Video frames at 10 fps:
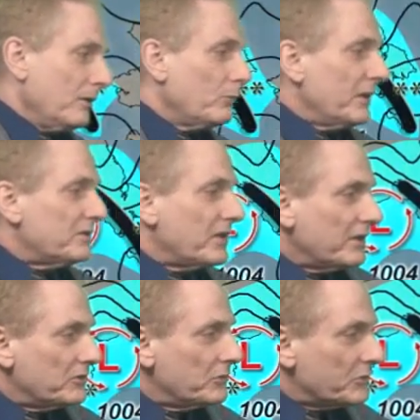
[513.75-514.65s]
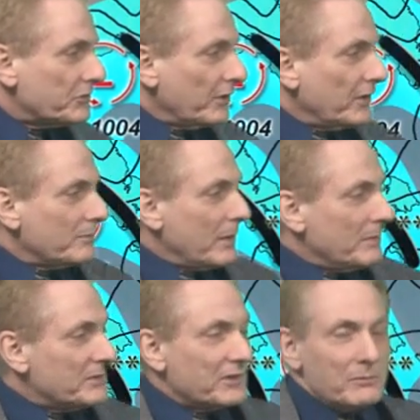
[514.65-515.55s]
Winds not too strong,
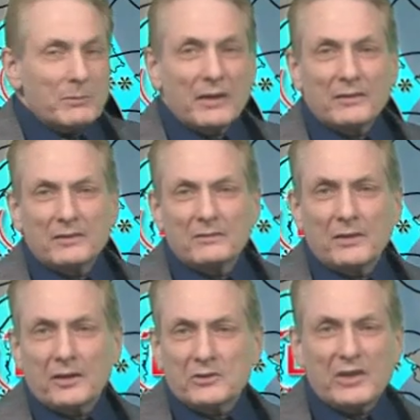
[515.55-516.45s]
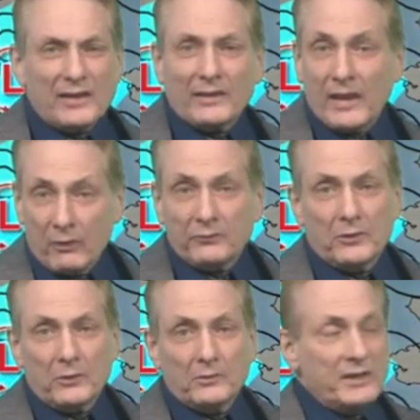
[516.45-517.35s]
maybe some channeled
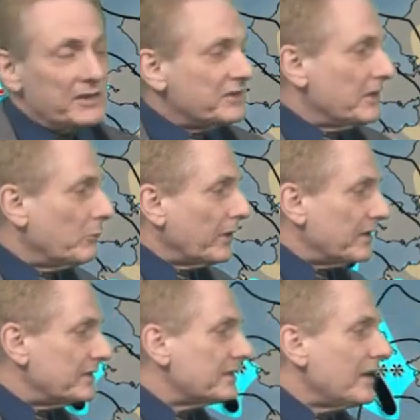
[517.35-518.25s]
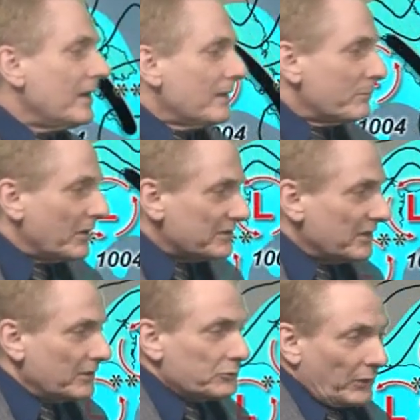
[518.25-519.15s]
outflow, gusty winds, but
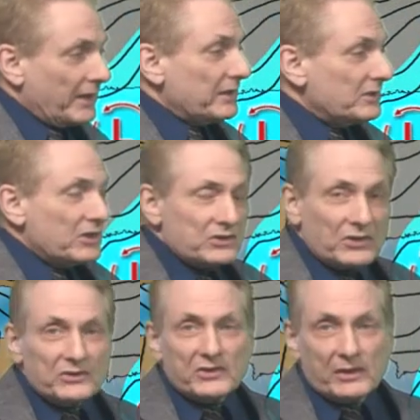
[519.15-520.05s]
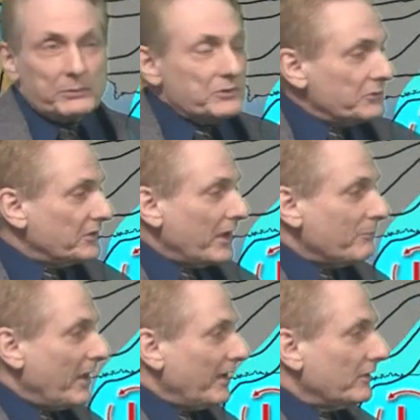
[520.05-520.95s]
dry conditions, temperatures
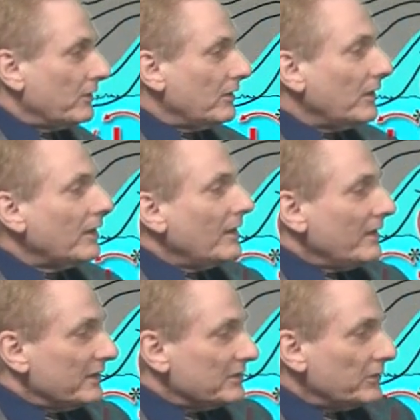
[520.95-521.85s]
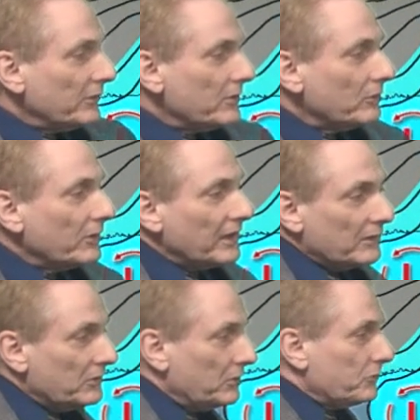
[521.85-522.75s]
not bad at all. Interior
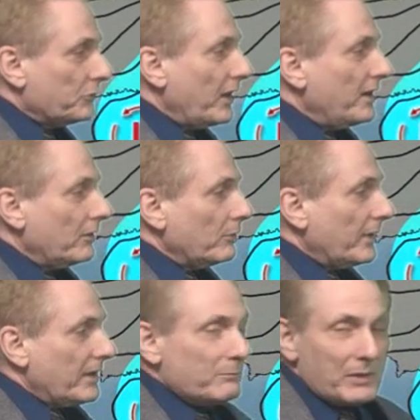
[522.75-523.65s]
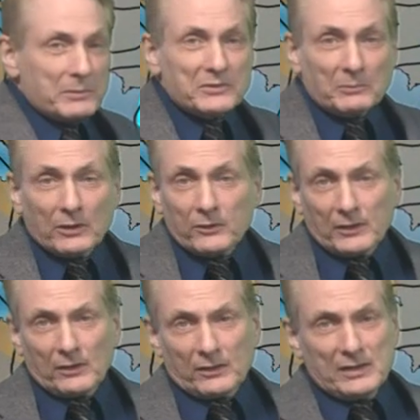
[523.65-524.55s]
looking good, dry all the way up, maybe some
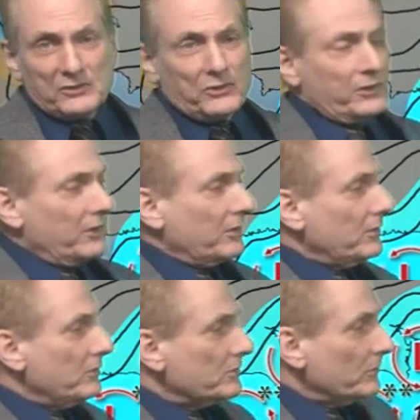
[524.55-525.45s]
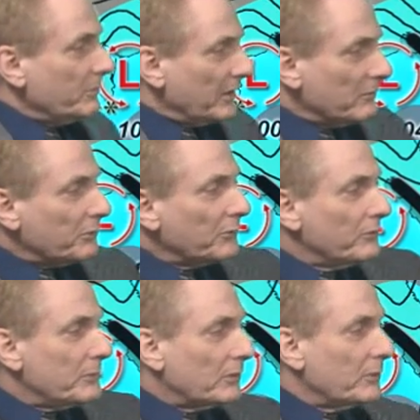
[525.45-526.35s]
clearing along the eastern Arctic coast, so a big
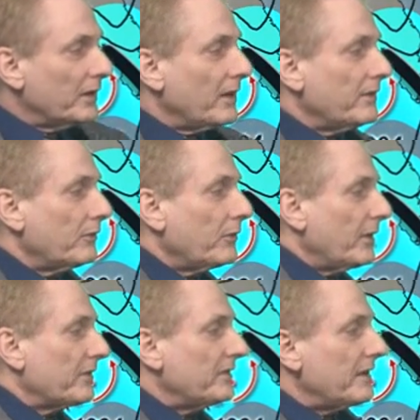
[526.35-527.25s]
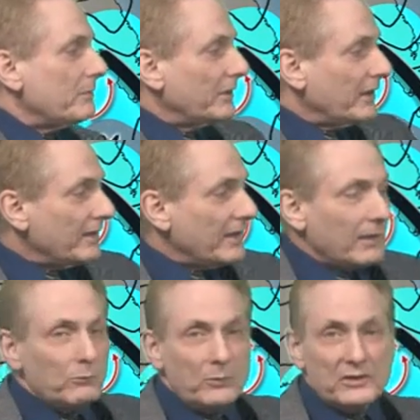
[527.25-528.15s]
improvement going on there throughout the day. But again,
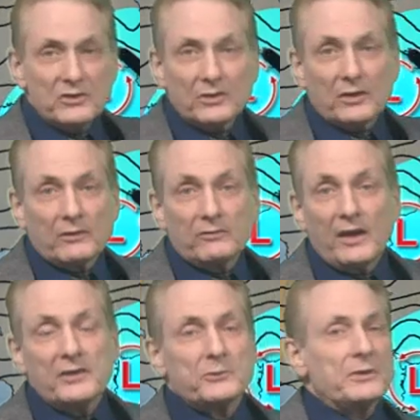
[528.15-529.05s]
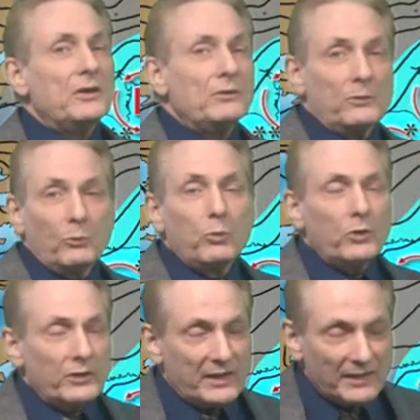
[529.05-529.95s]
that wind chill advisory or
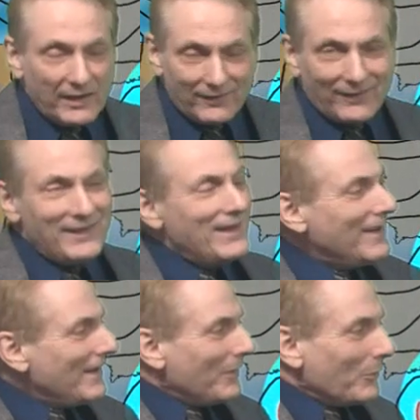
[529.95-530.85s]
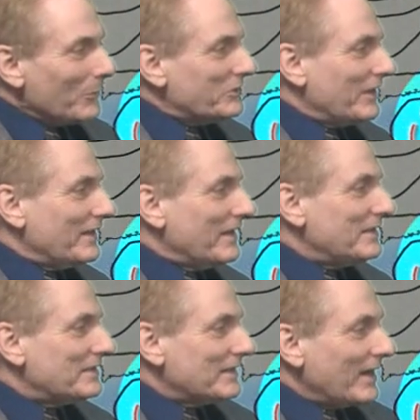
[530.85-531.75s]
warning holds on the
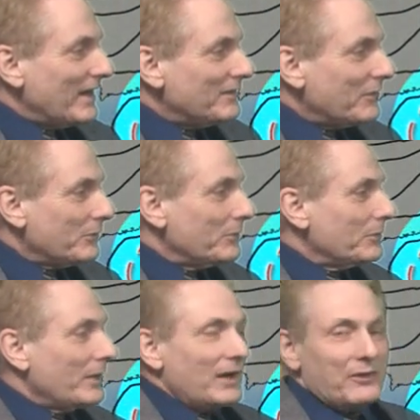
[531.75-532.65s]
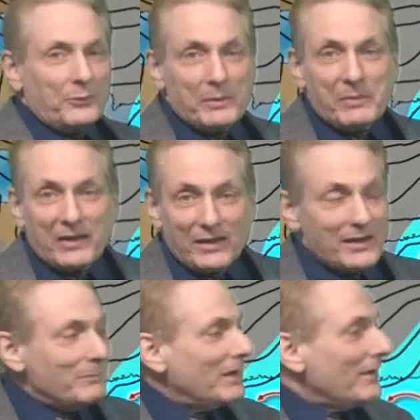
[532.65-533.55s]
east side through 3
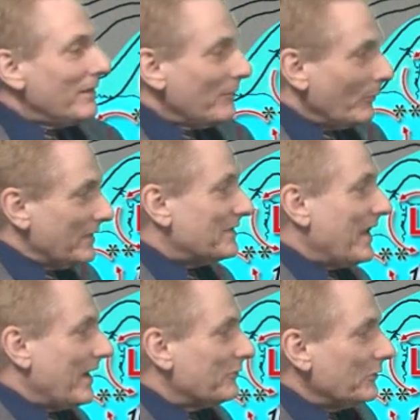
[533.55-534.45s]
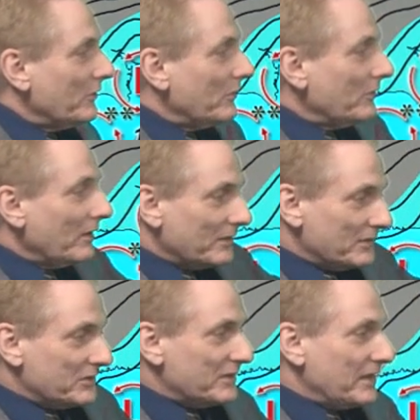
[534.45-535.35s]
p.m. Wednesday afternoon. You can
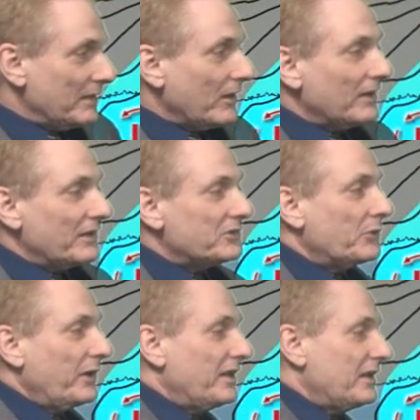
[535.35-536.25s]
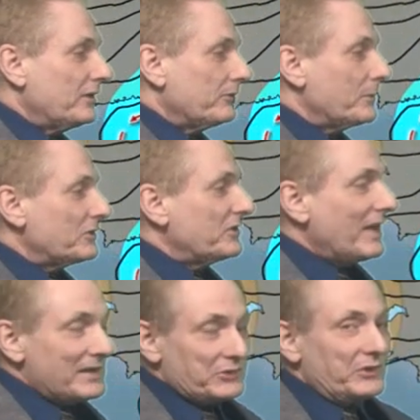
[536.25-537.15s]
see a lot less gradient here, much
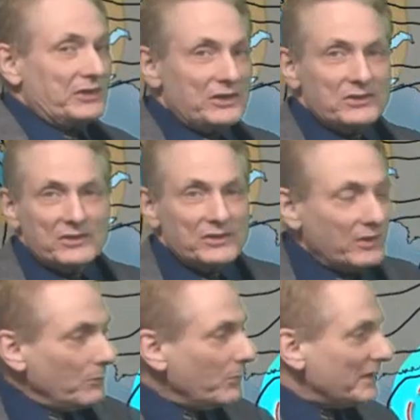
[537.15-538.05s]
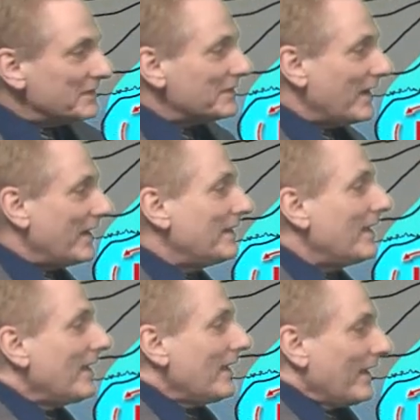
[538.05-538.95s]
nicer conditions on the west side.
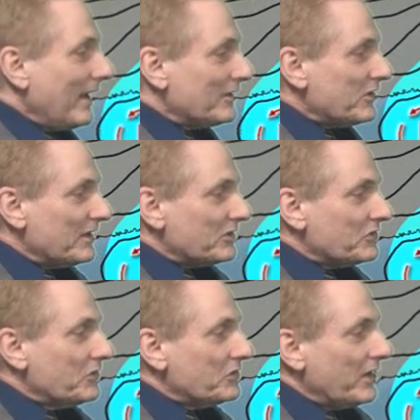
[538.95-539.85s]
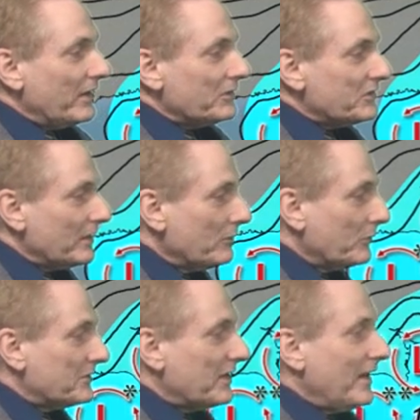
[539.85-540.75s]
And chance of snow showers, St.
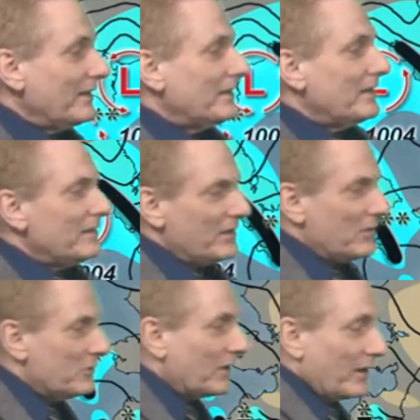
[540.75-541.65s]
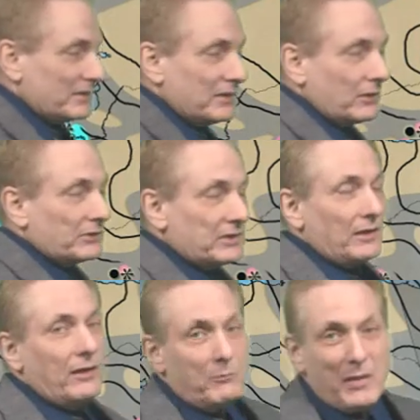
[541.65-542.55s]
Lawrence Island into the Yukon
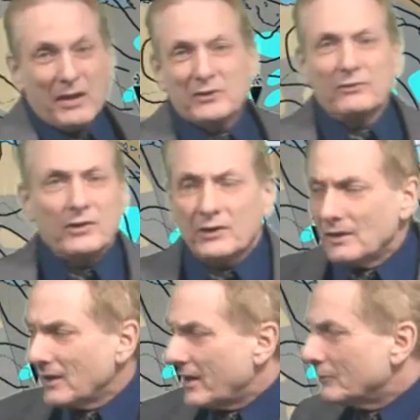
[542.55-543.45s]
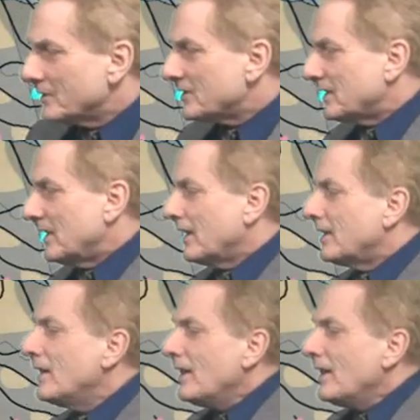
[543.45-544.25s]
Delta, amounts very light once again,